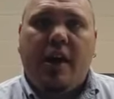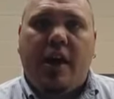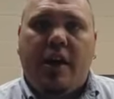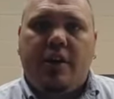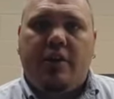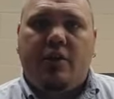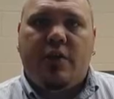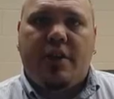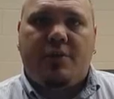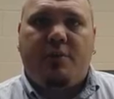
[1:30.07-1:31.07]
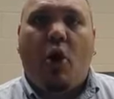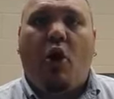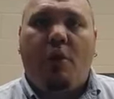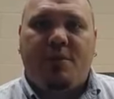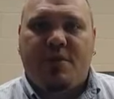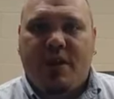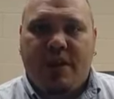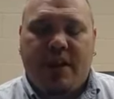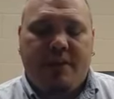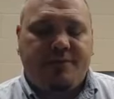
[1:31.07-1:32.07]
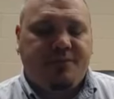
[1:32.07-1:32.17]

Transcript: known as Palm Sunday.